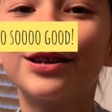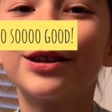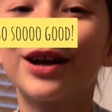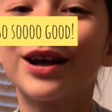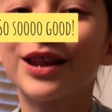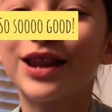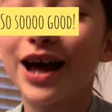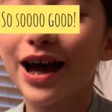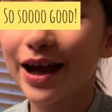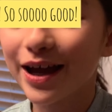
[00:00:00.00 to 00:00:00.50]

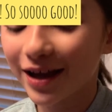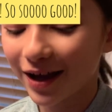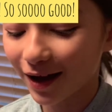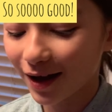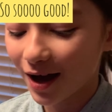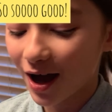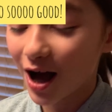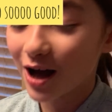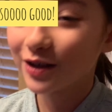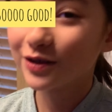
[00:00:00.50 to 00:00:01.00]
are like
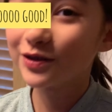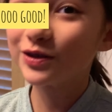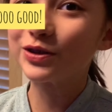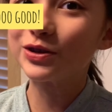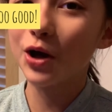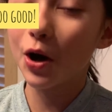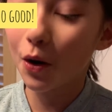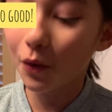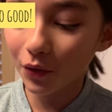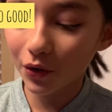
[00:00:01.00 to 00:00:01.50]

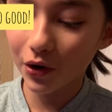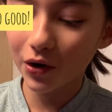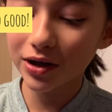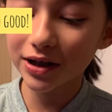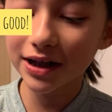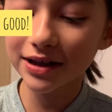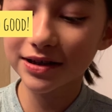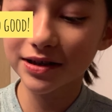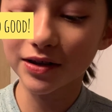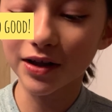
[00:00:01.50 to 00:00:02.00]
so
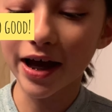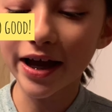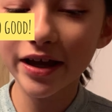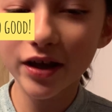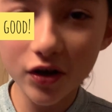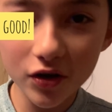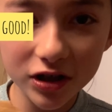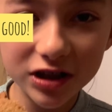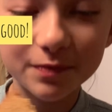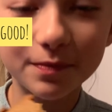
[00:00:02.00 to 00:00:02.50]
good. It's light
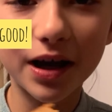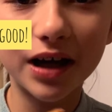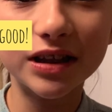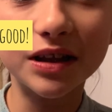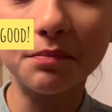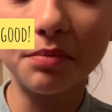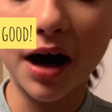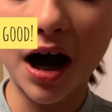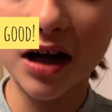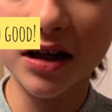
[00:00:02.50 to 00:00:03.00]
and crispy on
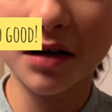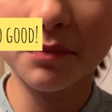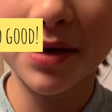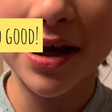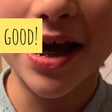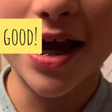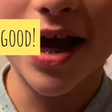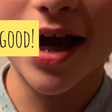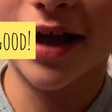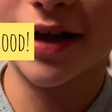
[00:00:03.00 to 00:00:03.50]
the bottom
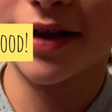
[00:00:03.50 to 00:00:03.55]
and